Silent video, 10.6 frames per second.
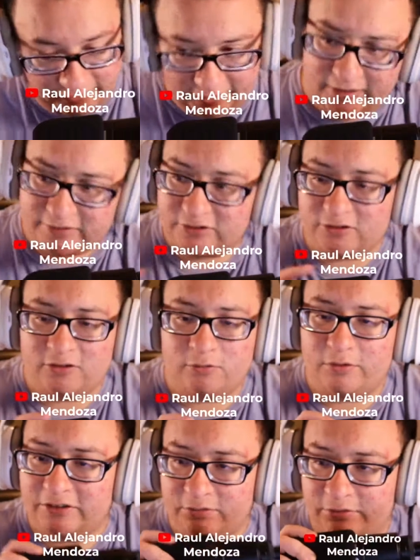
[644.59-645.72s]
as
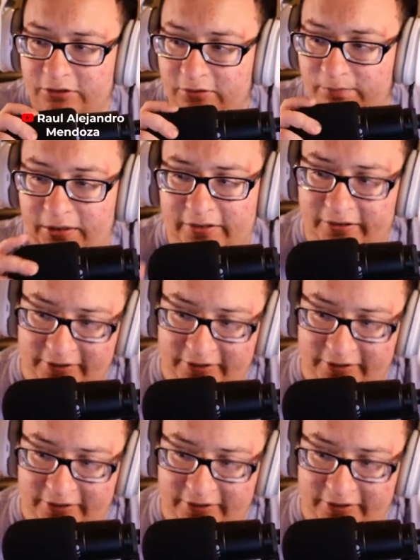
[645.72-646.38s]
always, we are back